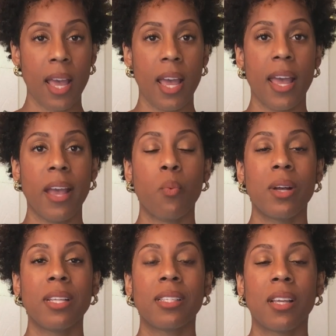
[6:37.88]
It
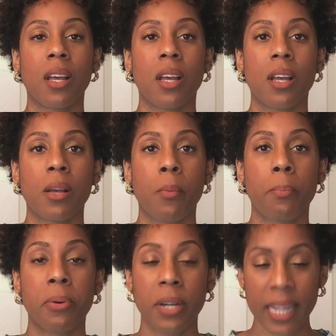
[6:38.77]
was
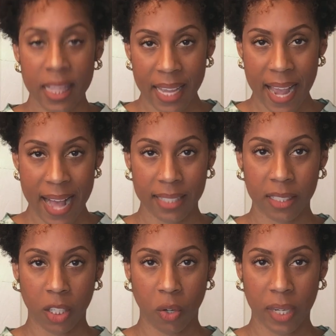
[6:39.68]
put in the casting
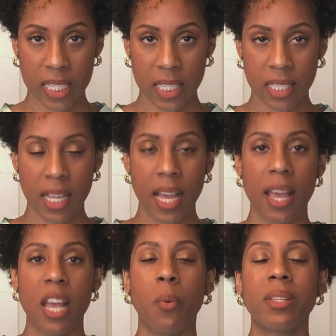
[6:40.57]
notice.
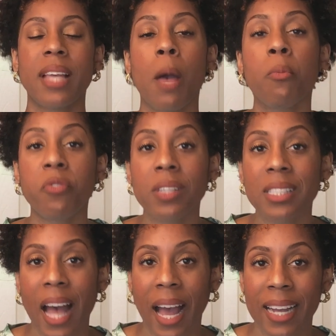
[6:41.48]
It was
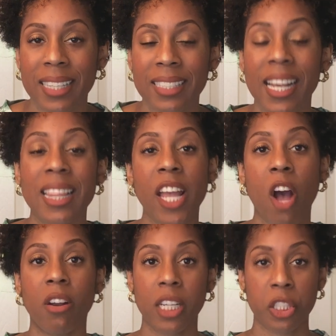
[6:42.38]
emphasized in the
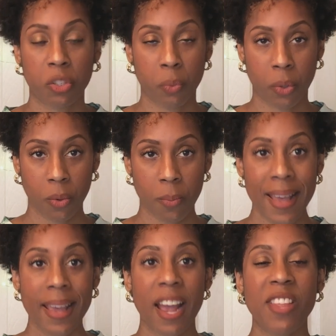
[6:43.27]
audition room.
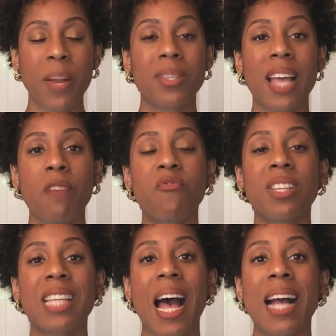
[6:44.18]
And then it was
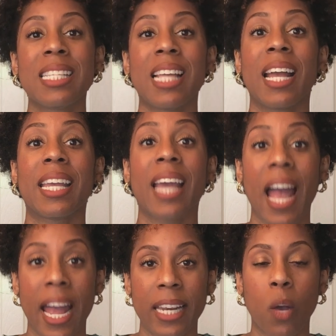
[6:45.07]
emphasized
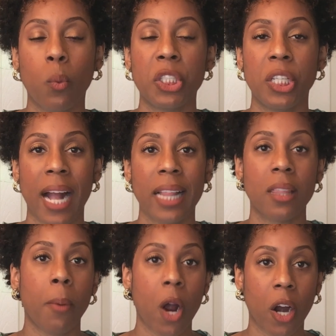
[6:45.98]
again when she got the
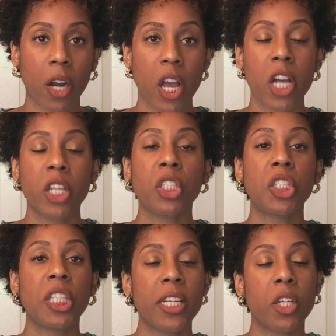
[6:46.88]
part.
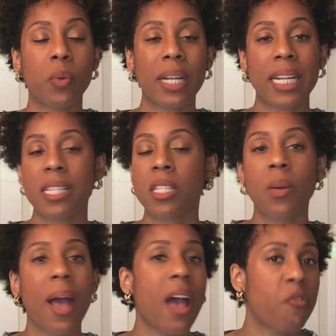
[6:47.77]
She agreed to
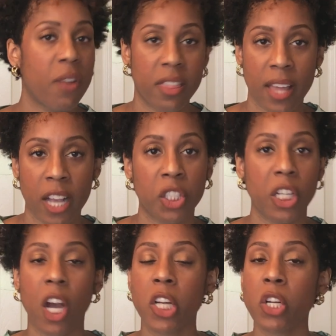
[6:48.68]
everything. She
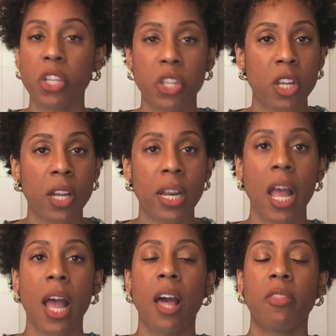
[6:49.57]
understood
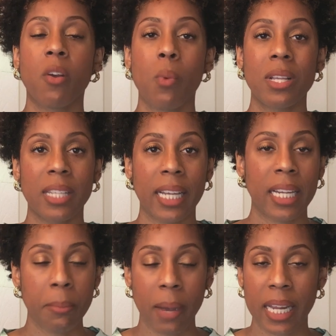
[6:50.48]
there wasn't any
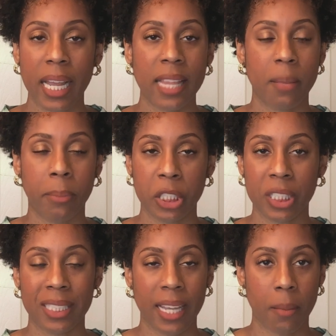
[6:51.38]
money in the budget
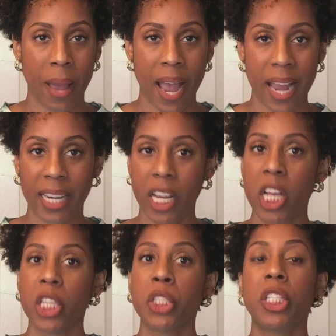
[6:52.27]
to get paid.
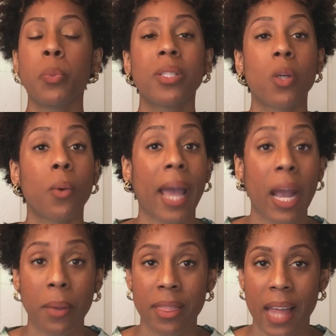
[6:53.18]
She was okay
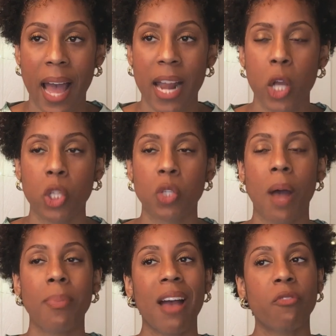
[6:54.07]
with that. So I'm
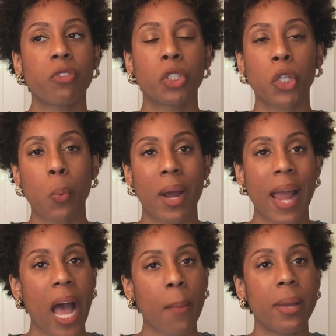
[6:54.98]
not for sure what
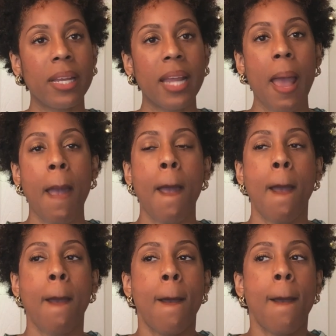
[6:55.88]
happened.
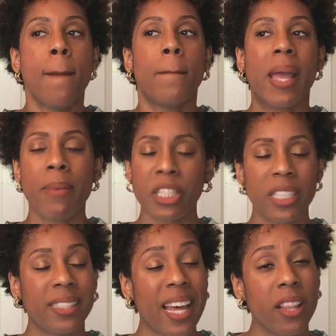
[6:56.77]
Maybe she
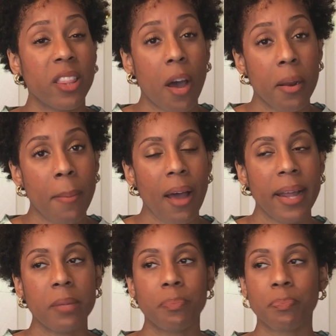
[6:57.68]
sat and thought about
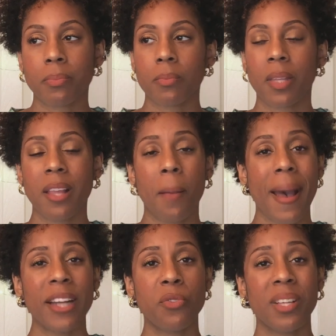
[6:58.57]
it. Now,
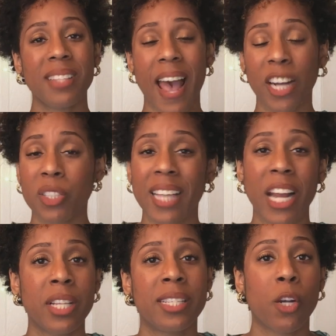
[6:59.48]
mind you, this actress
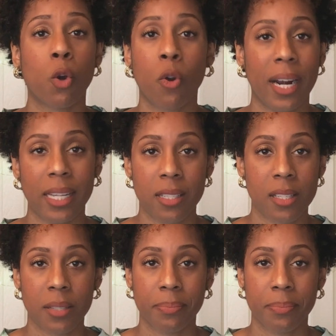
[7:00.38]
had zero credits.